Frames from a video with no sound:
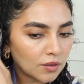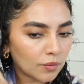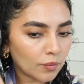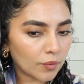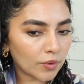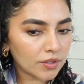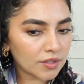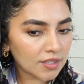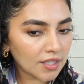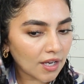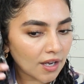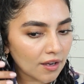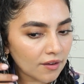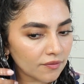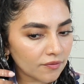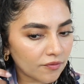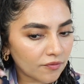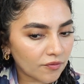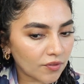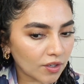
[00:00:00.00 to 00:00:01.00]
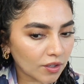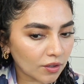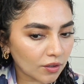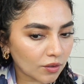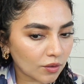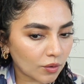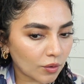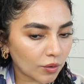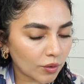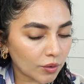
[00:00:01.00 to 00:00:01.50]
Once I have finger
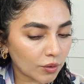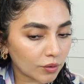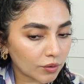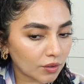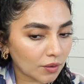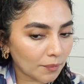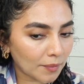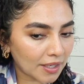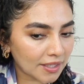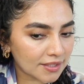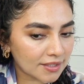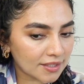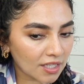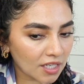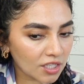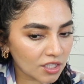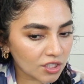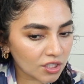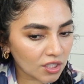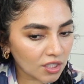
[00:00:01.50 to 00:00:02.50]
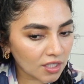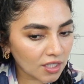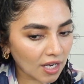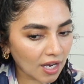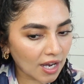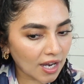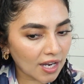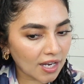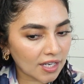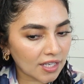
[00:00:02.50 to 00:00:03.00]
coiled my section,
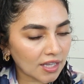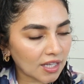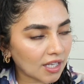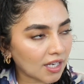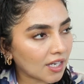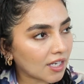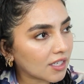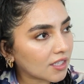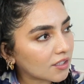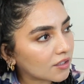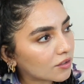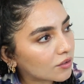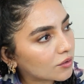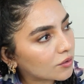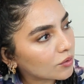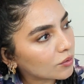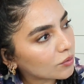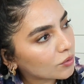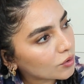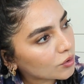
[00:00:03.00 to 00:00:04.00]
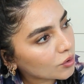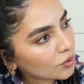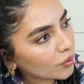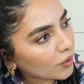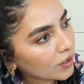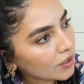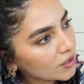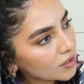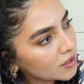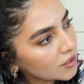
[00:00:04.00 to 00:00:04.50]
I like to
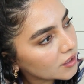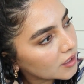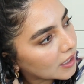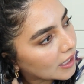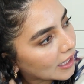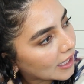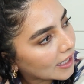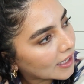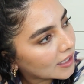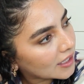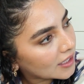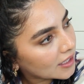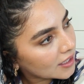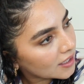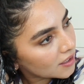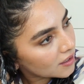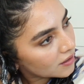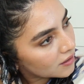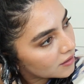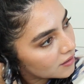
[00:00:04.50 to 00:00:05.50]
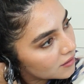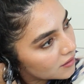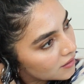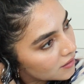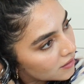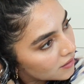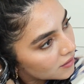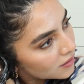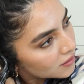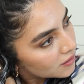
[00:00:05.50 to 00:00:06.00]
scrunch it lightly
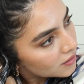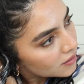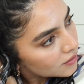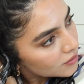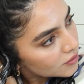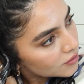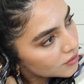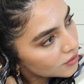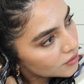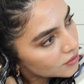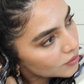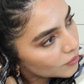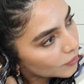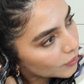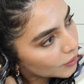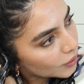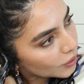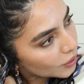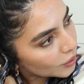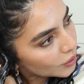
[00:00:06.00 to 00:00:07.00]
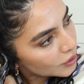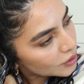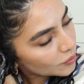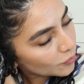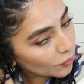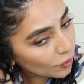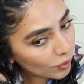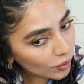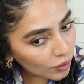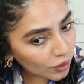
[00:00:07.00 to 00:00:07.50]
just to encourage
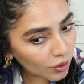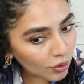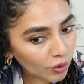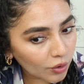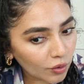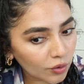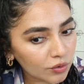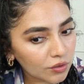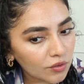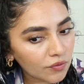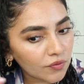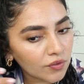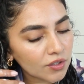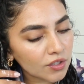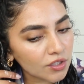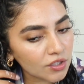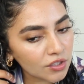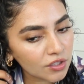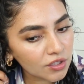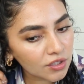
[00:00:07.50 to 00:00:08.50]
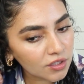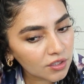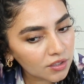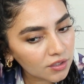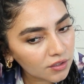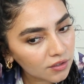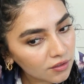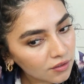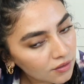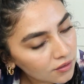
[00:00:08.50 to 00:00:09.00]
more curl definition.